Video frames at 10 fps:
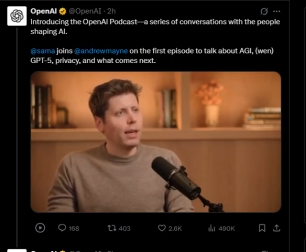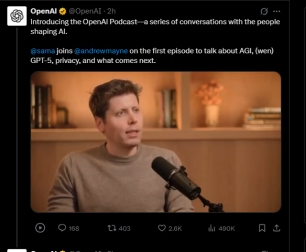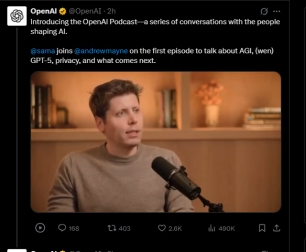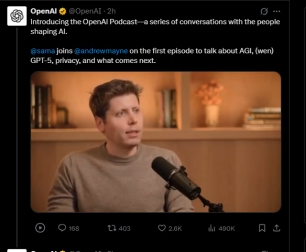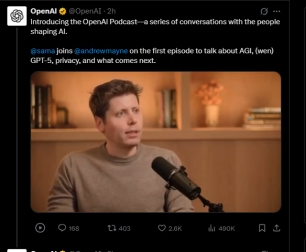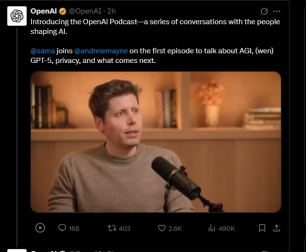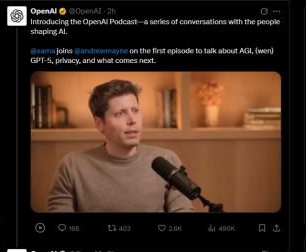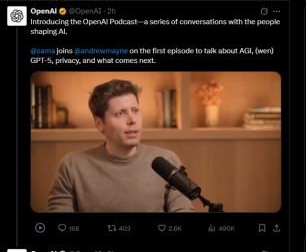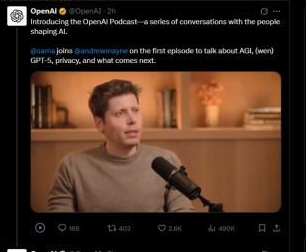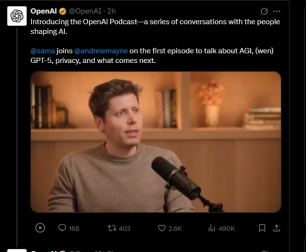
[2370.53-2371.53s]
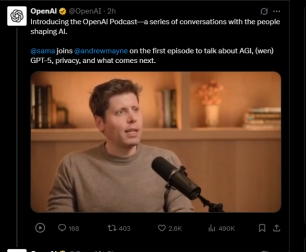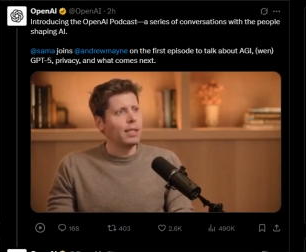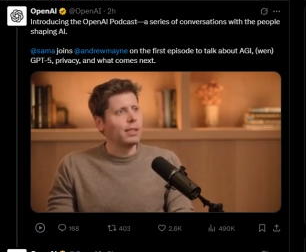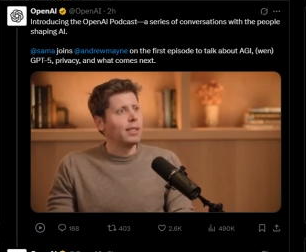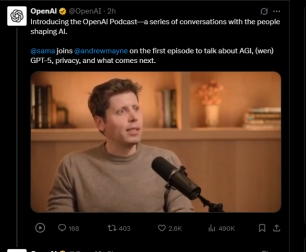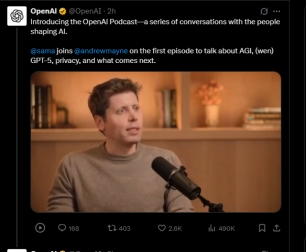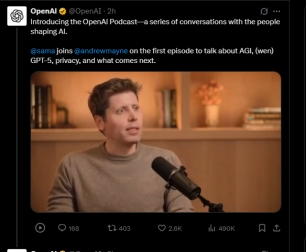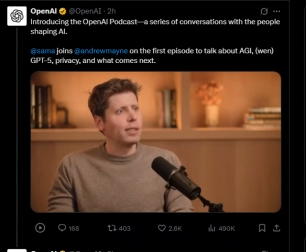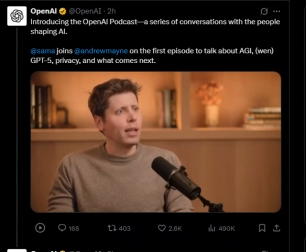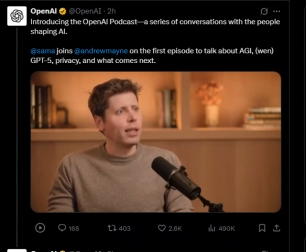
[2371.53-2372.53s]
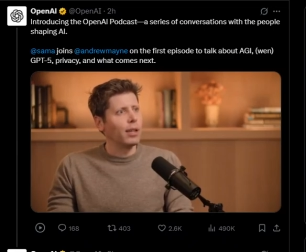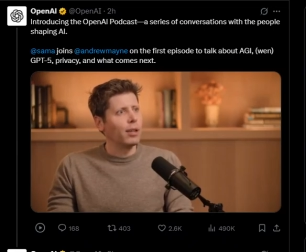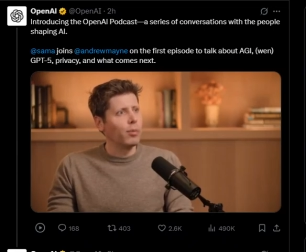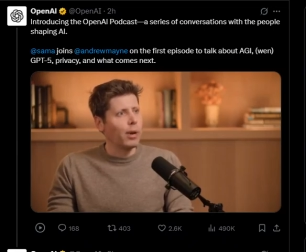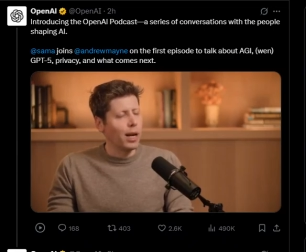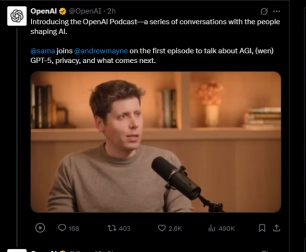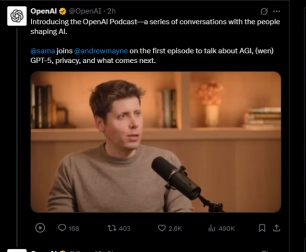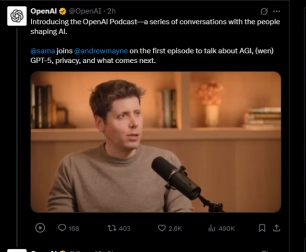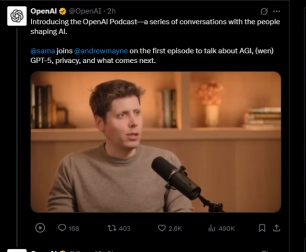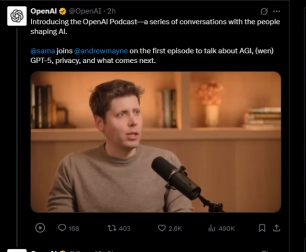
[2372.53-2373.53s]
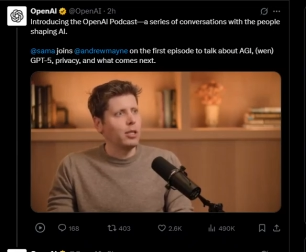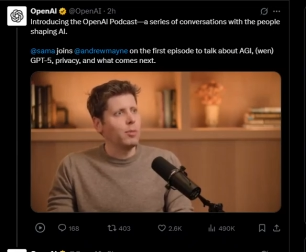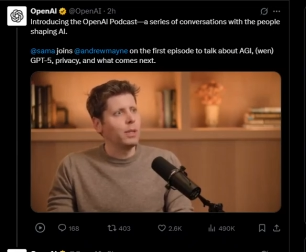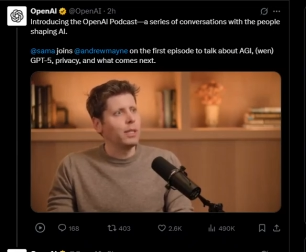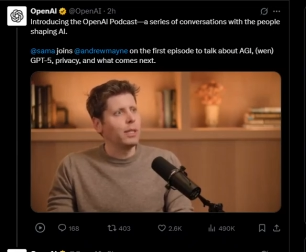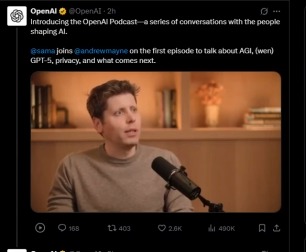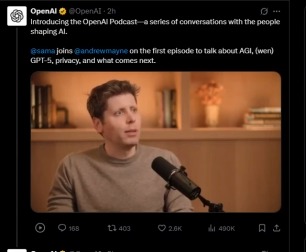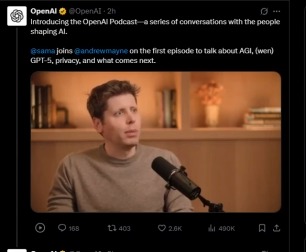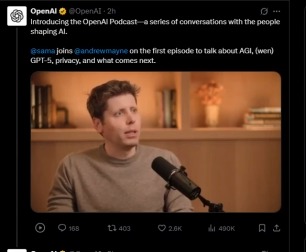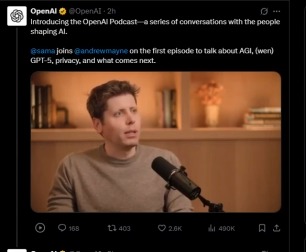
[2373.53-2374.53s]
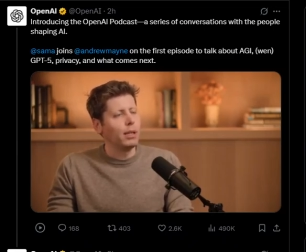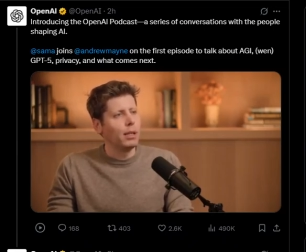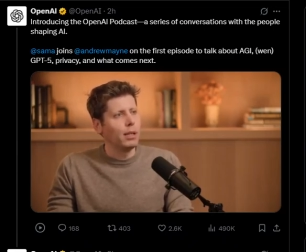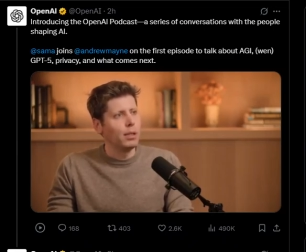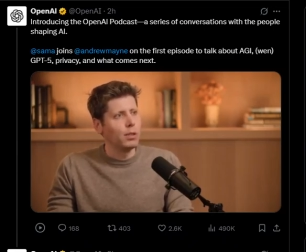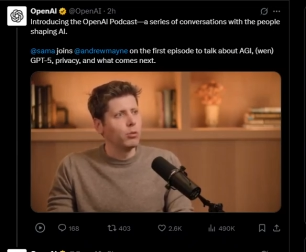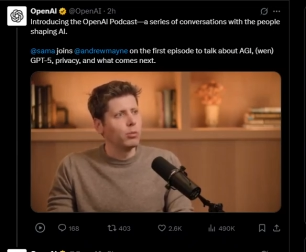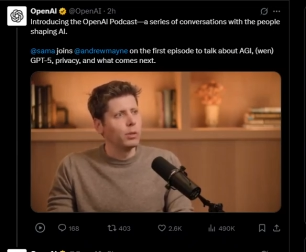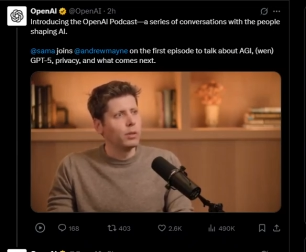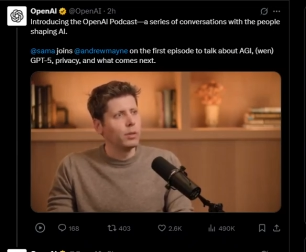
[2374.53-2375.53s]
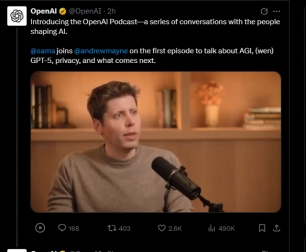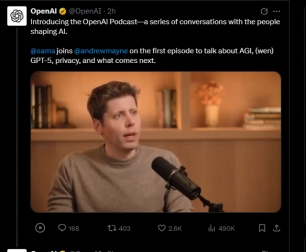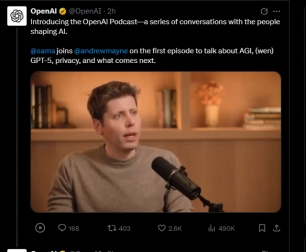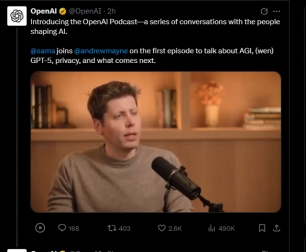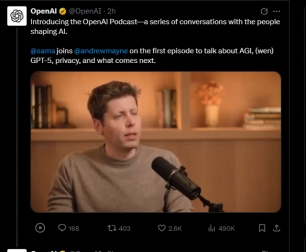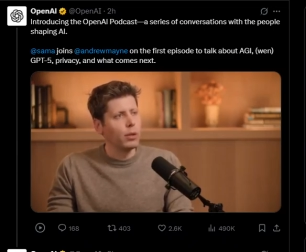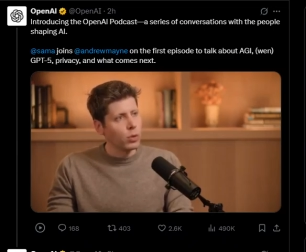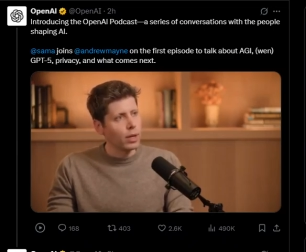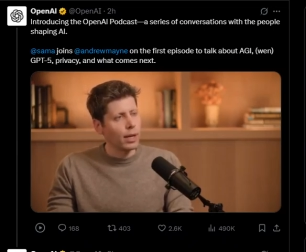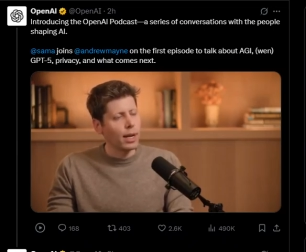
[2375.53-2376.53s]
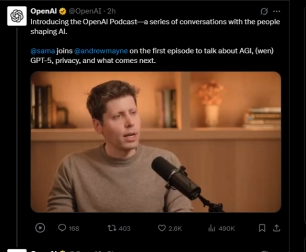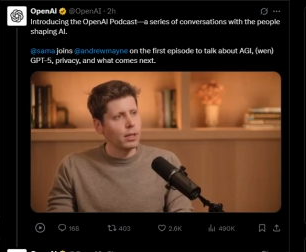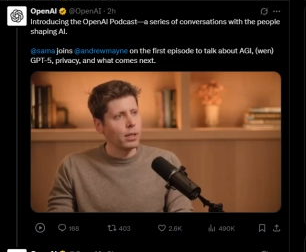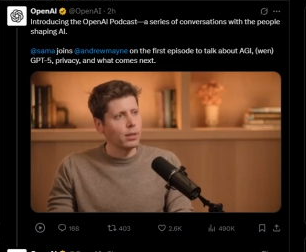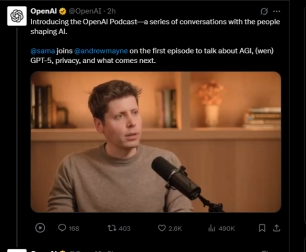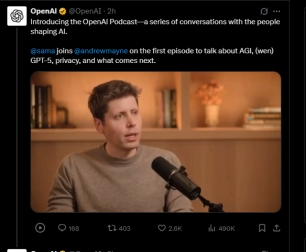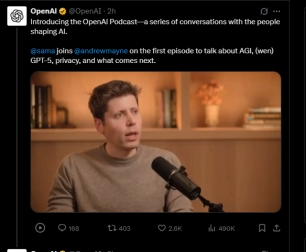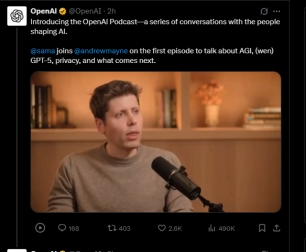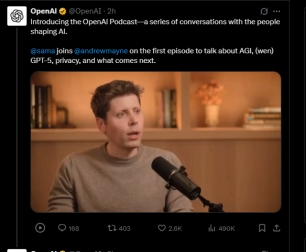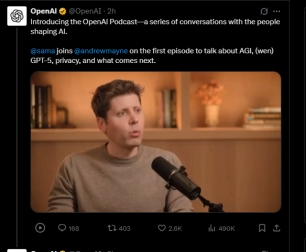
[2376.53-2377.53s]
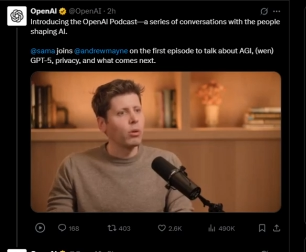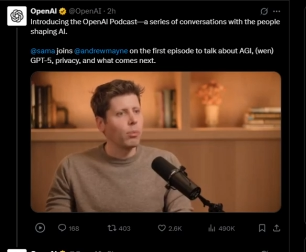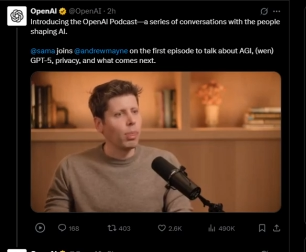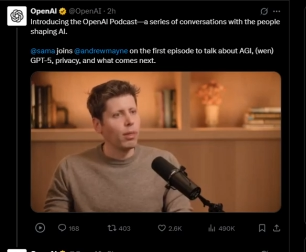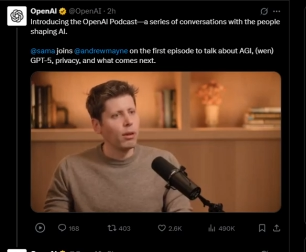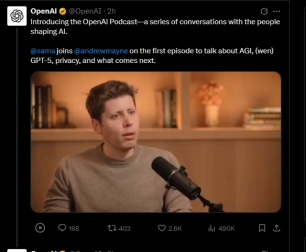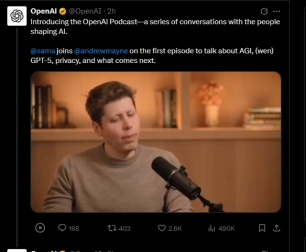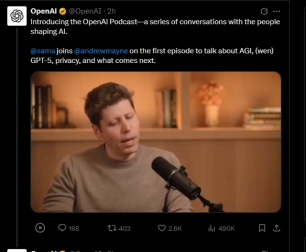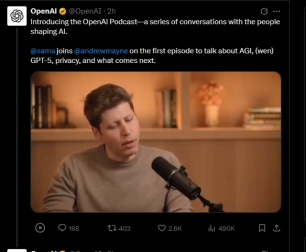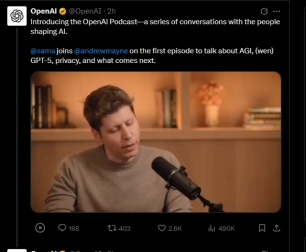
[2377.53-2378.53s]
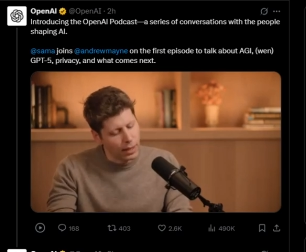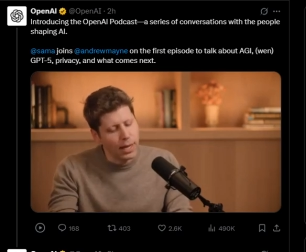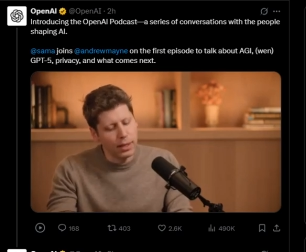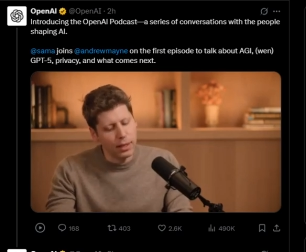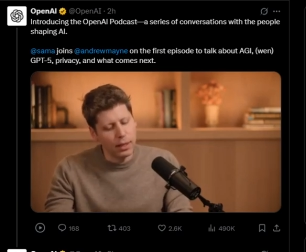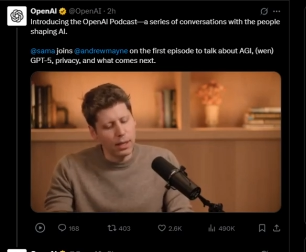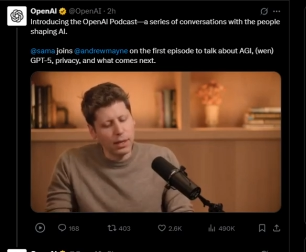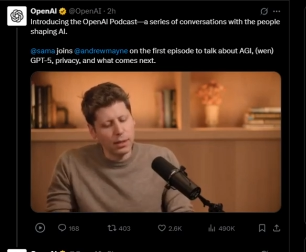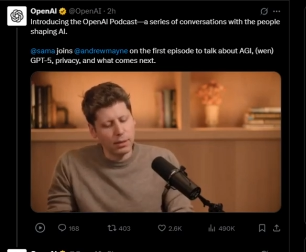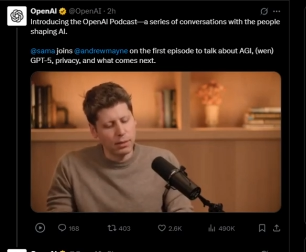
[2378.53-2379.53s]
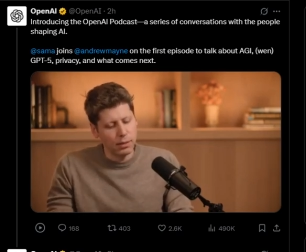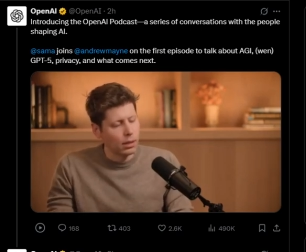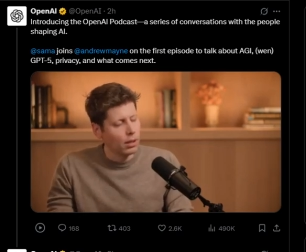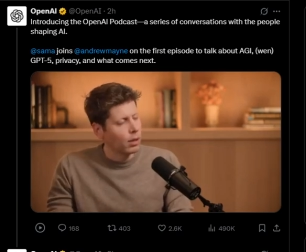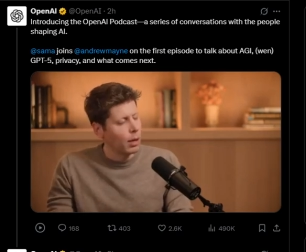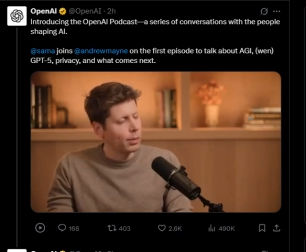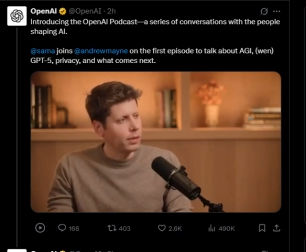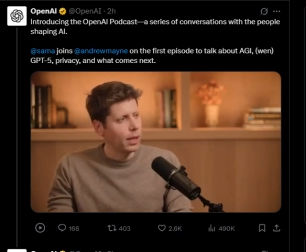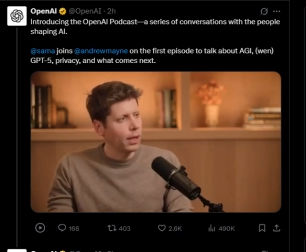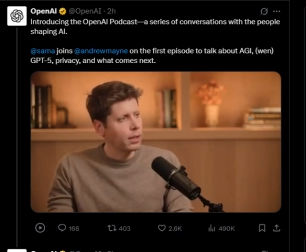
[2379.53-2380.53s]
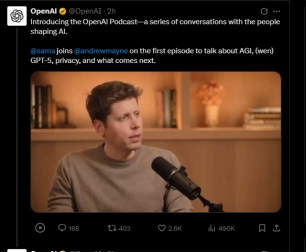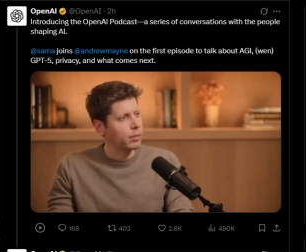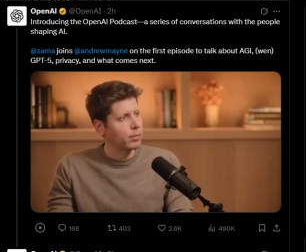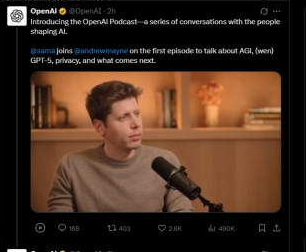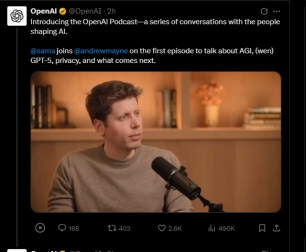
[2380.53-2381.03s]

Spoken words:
And it's not as easy as say like go practice using ChatGPT, but it is doable. And those are the kind of skills that I think will pay off a lot in the next couple of decades.